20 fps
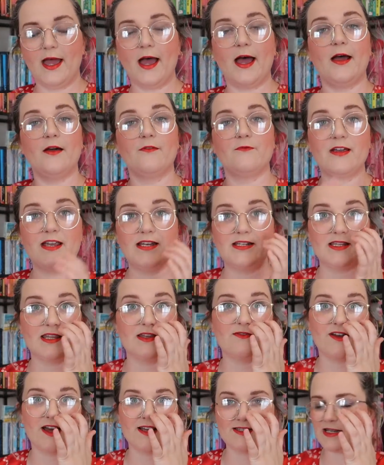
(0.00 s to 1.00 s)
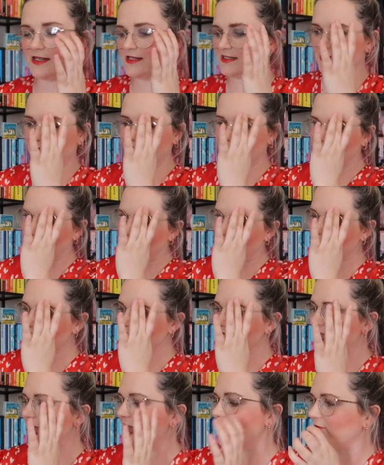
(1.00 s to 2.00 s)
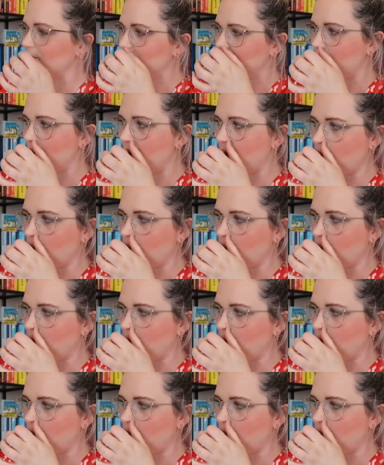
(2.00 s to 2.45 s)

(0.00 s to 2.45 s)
uh, read the first in the series, and that's Heaven My